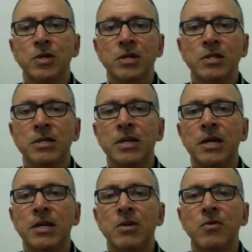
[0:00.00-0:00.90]
And I think I
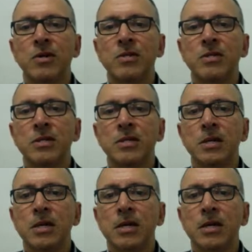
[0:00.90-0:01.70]
can already see